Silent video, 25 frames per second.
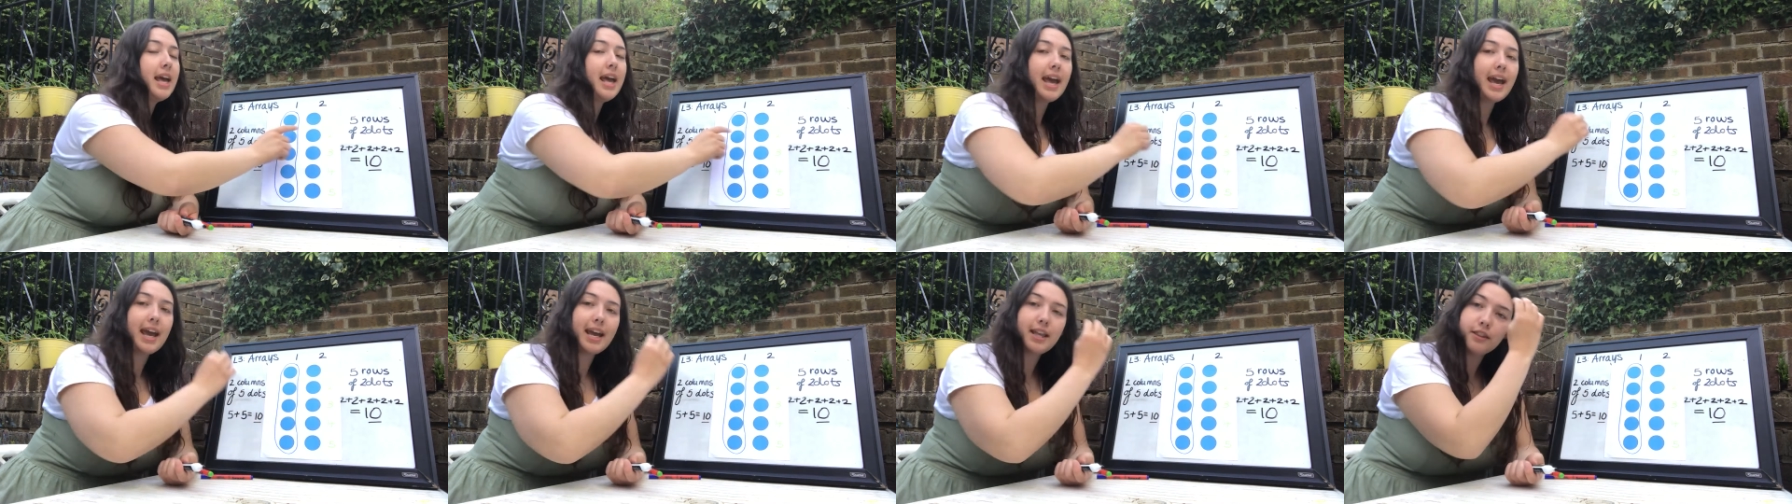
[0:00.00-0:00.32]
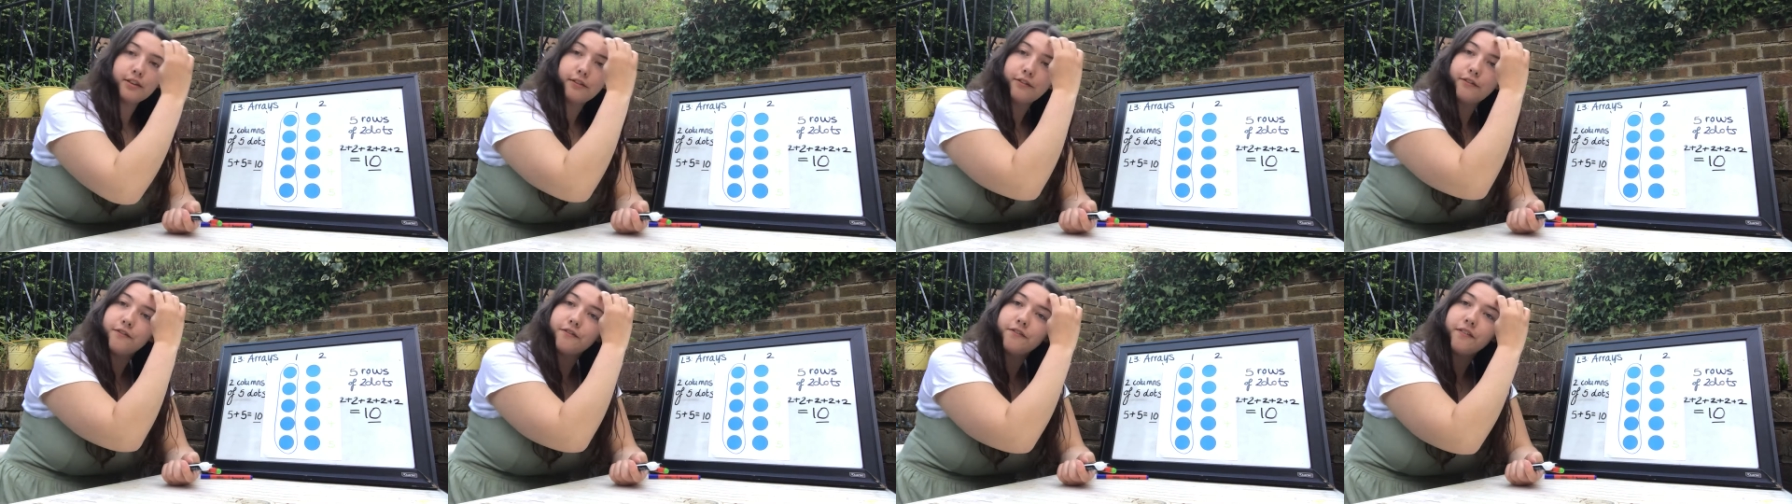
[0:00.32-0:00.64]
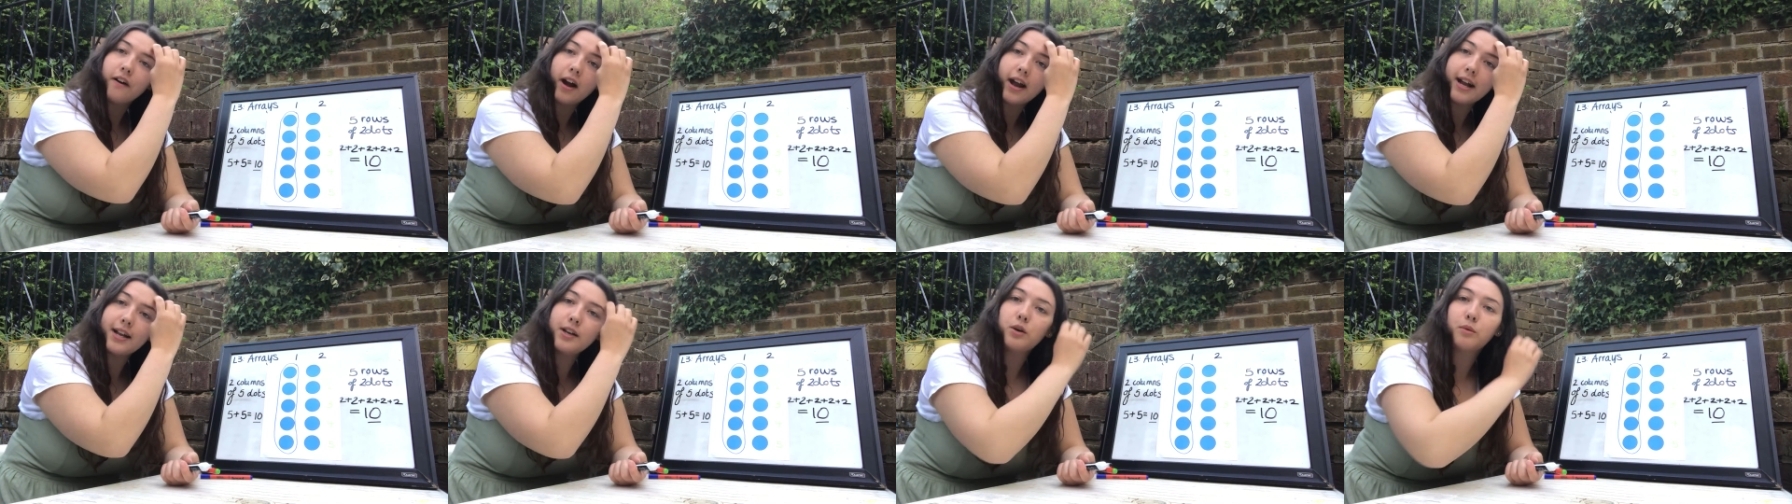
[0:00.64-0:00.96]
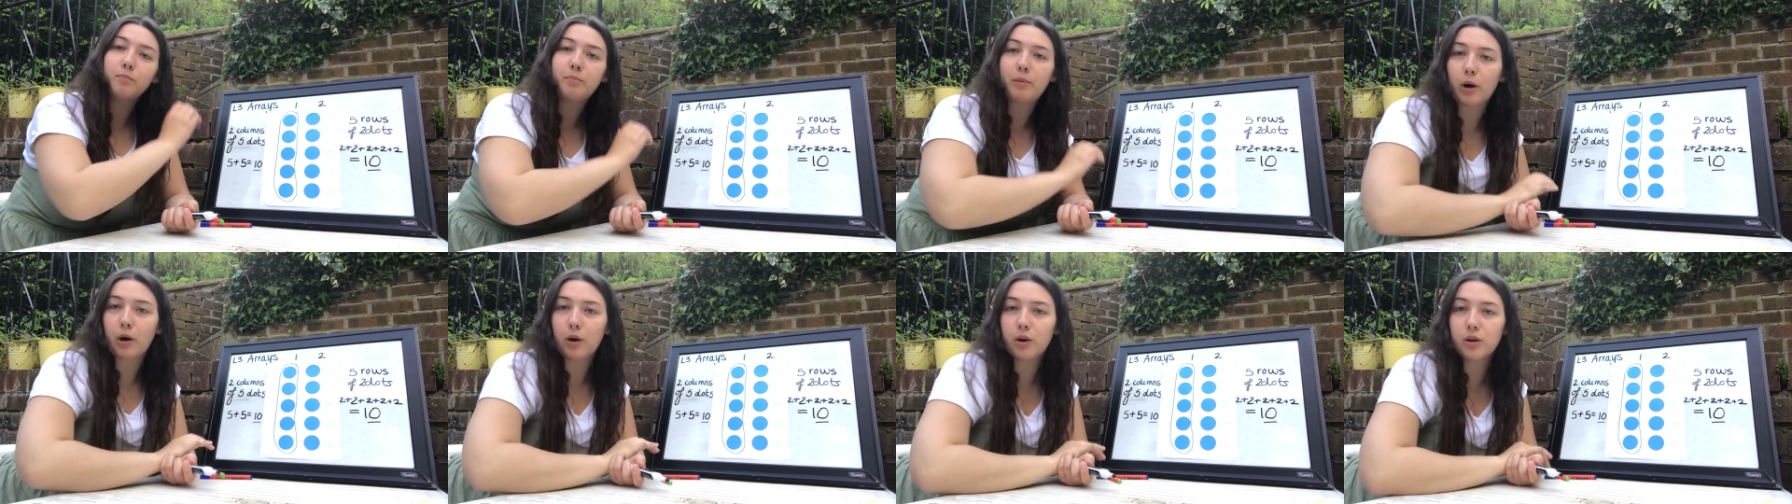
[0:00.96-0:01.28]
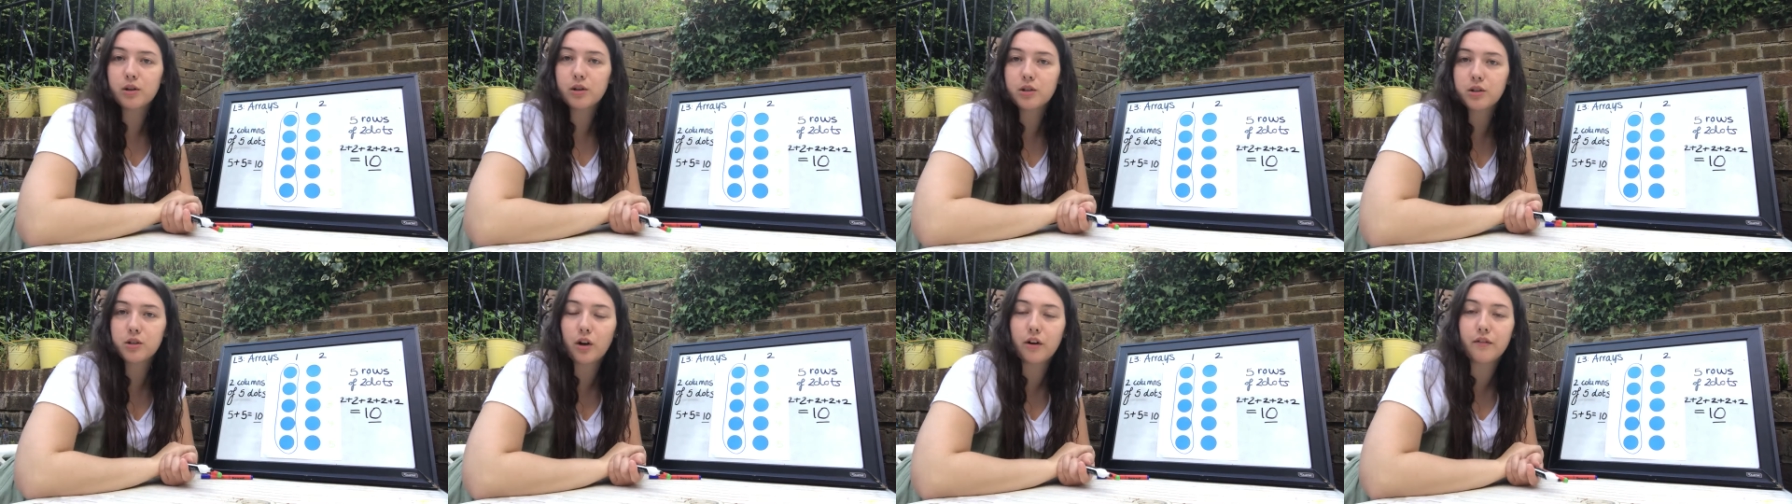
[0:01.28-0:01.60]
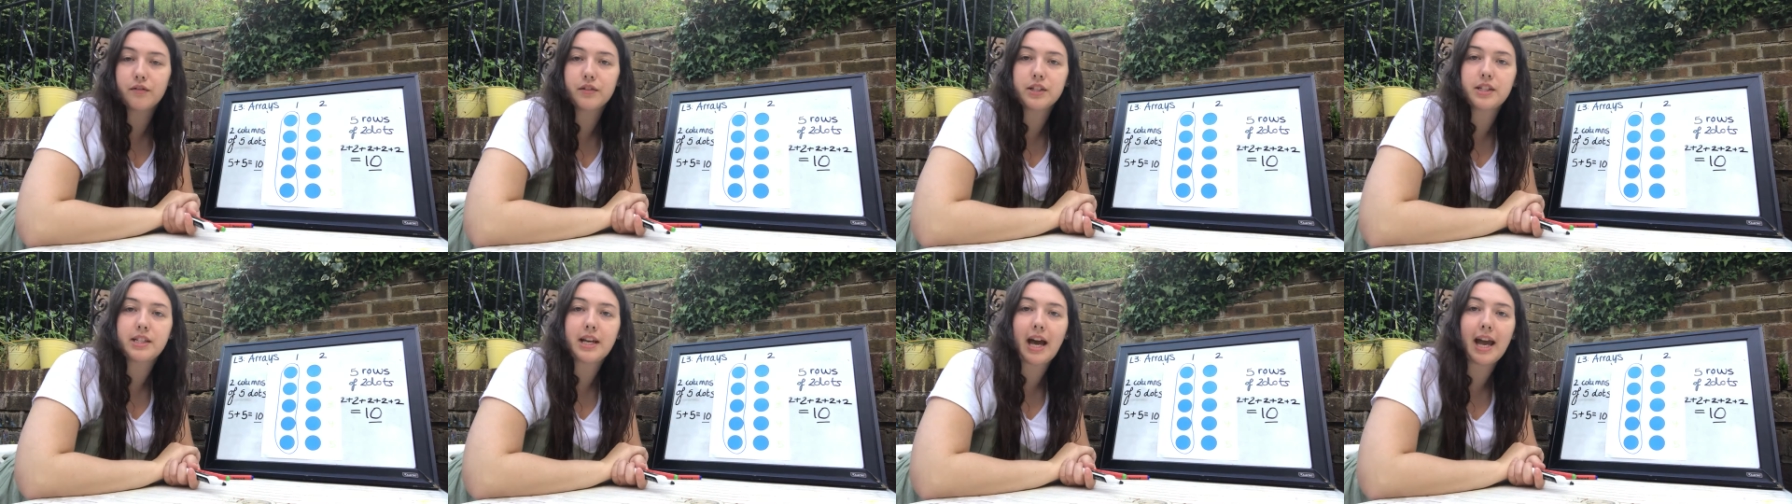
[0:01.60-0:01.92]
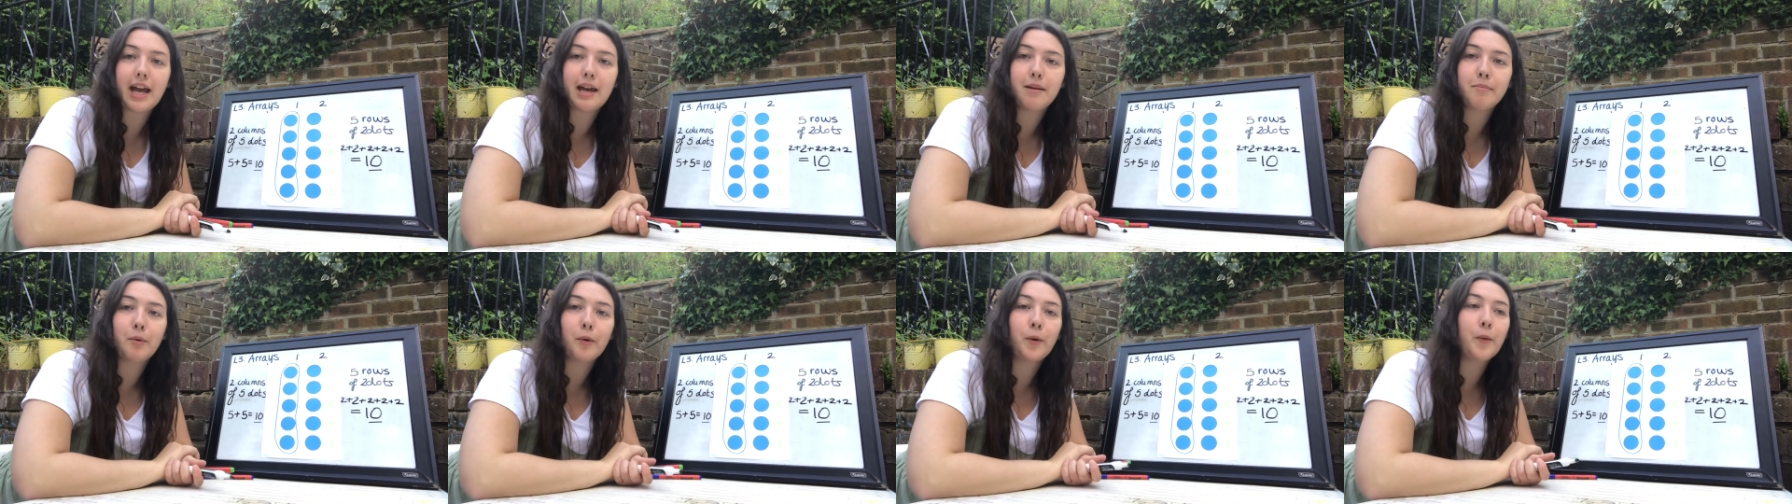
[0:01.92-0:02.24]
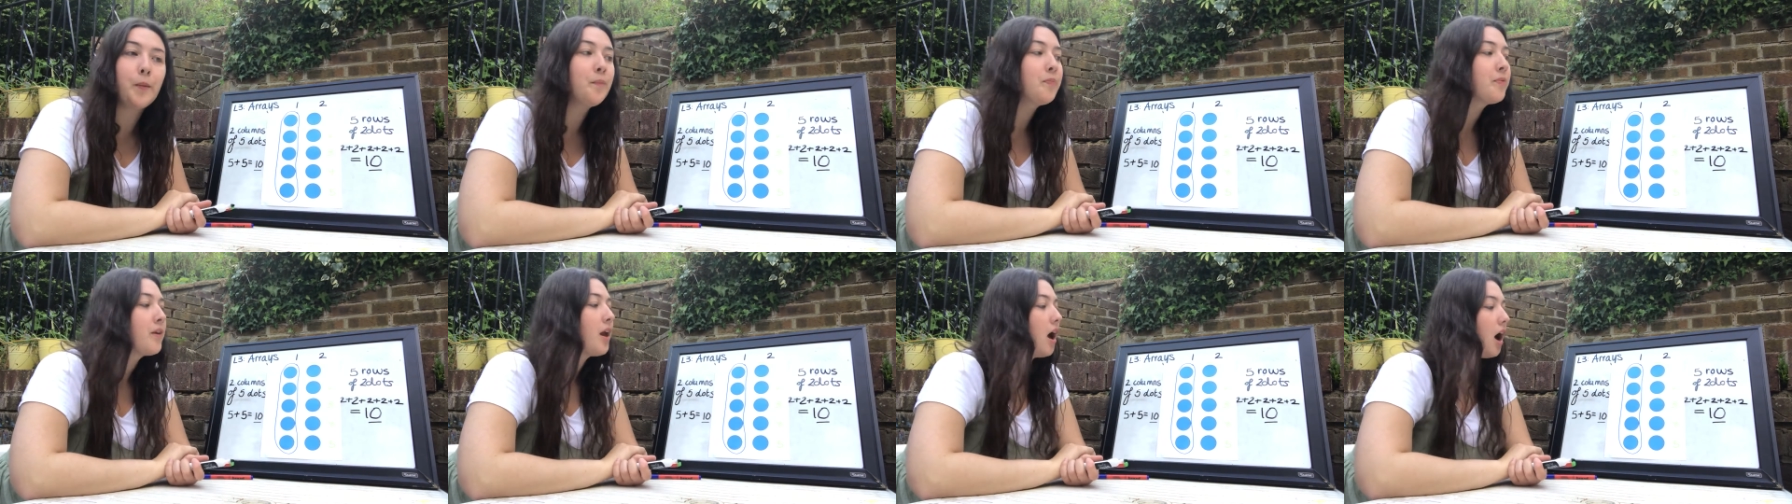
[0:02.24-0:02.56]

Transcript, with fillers: In the final box of the table,